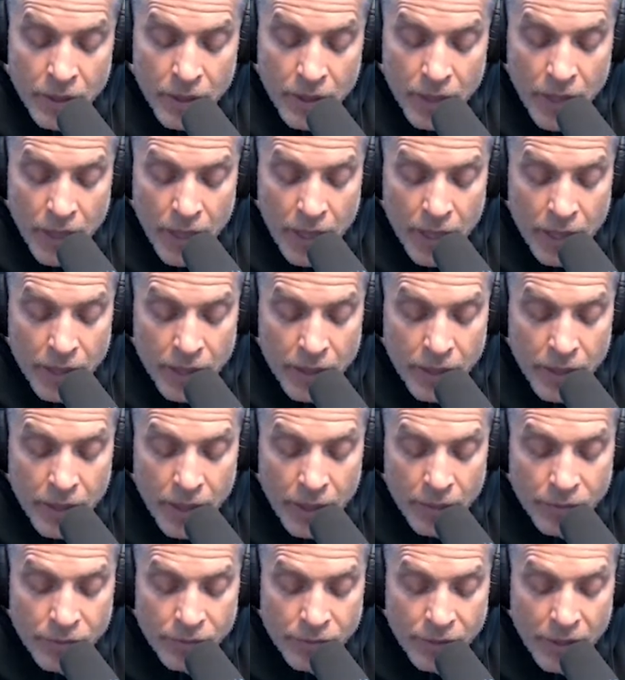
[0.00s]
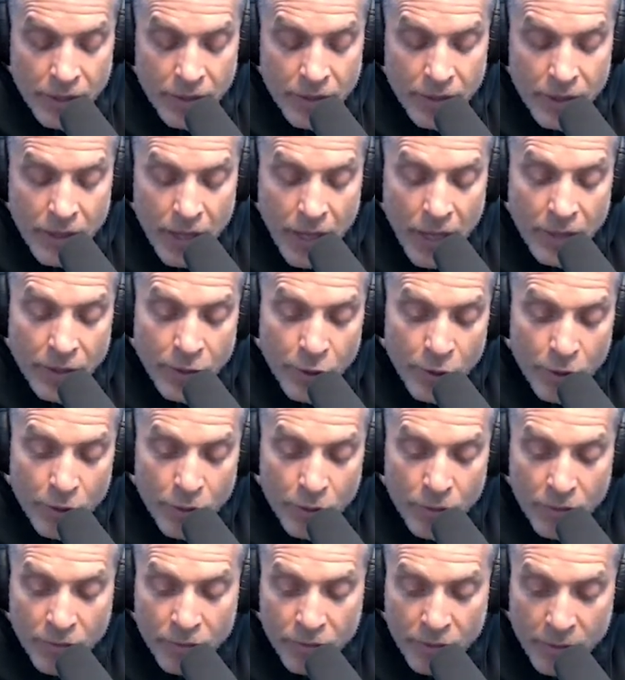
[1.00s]
And I would say that I
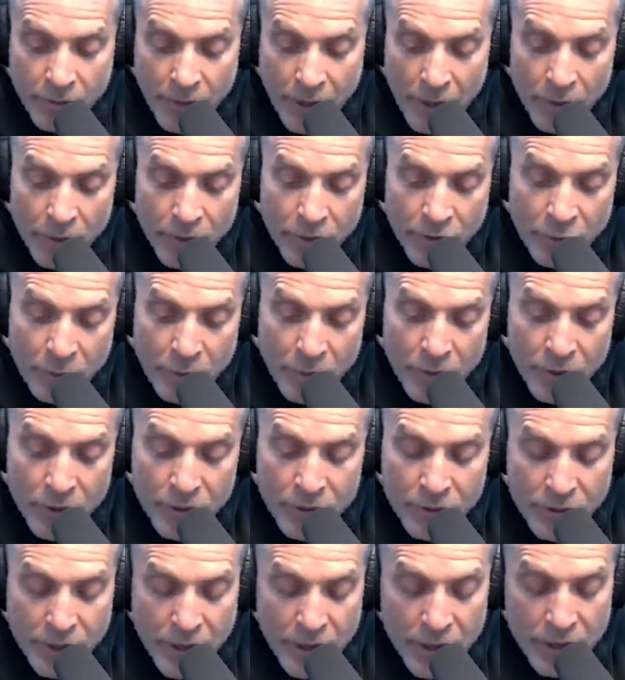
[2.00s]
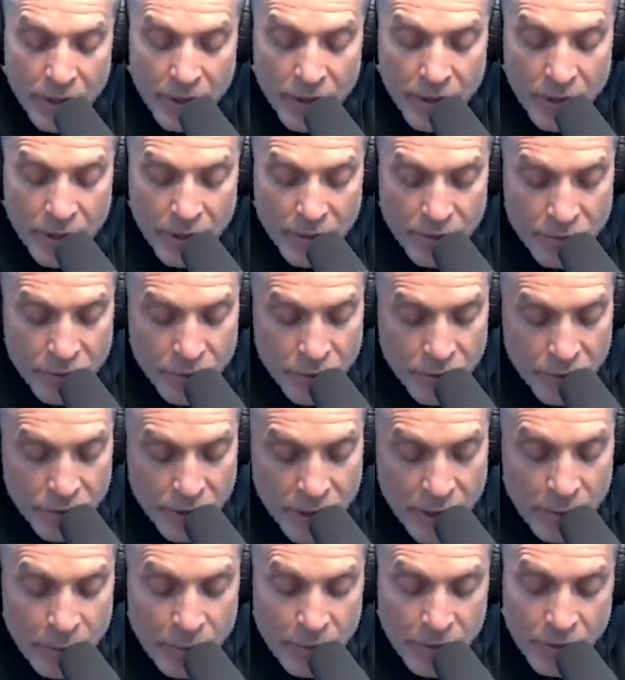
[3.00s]
know from my own experience that if you're
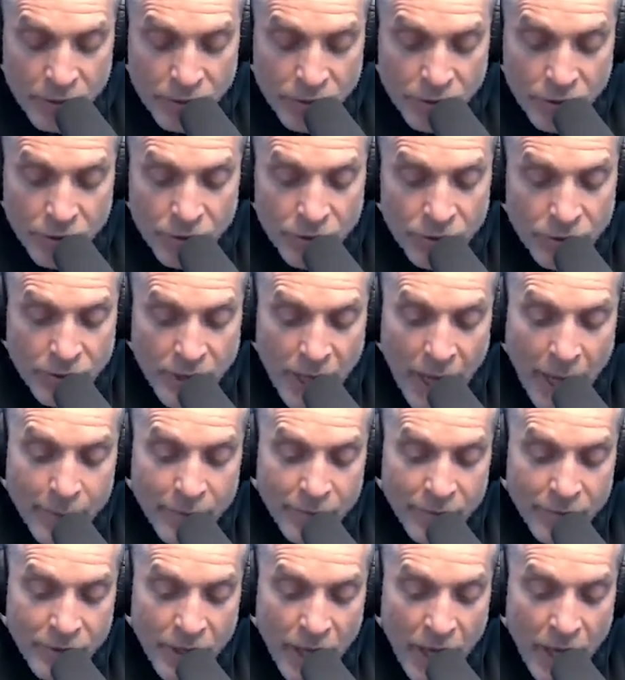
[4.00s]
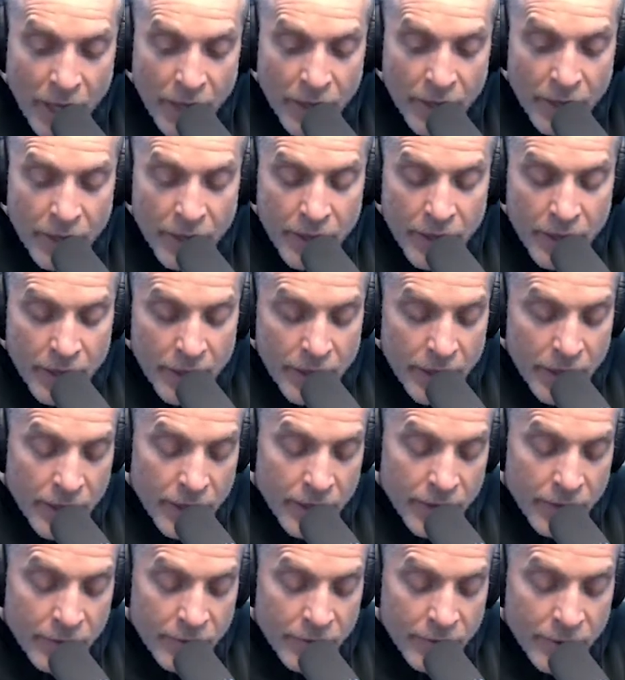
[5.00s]
keeping a certain type of diet,
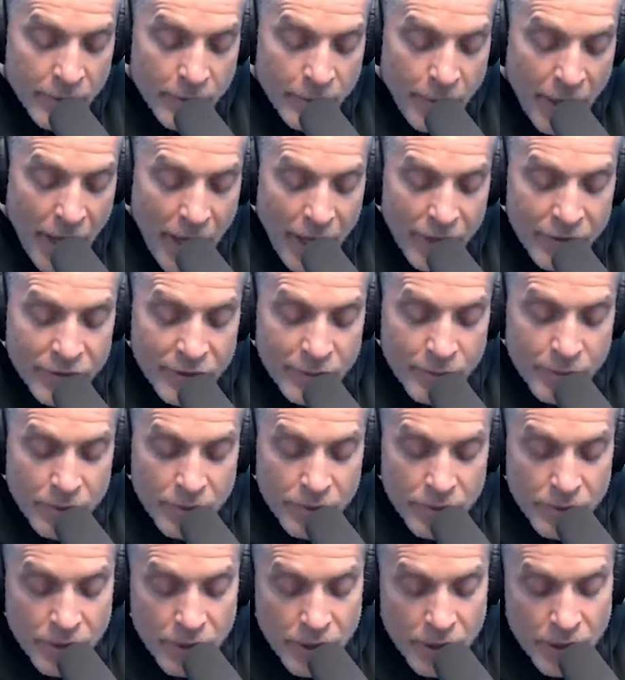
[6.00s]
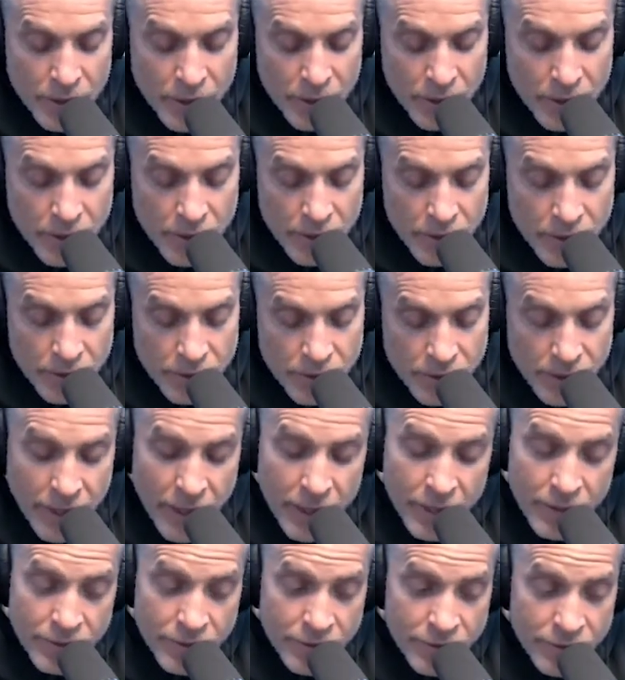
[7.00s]
it is impossible to
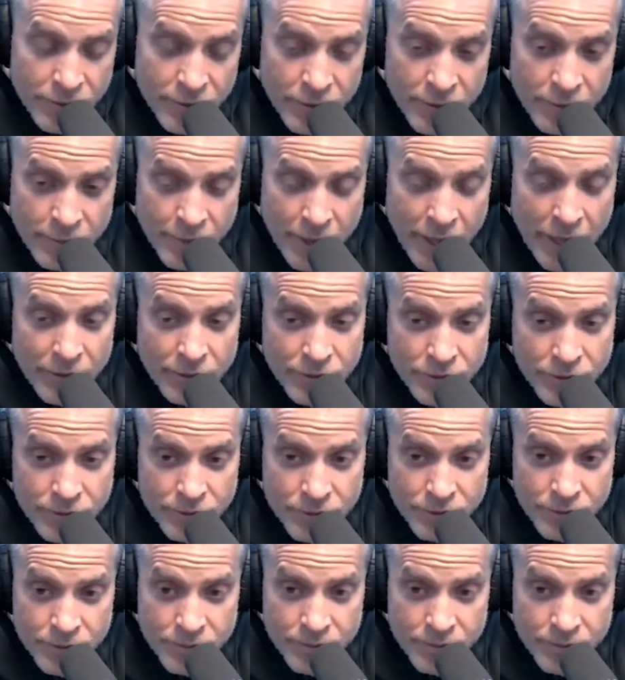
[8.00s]
get into certain postures.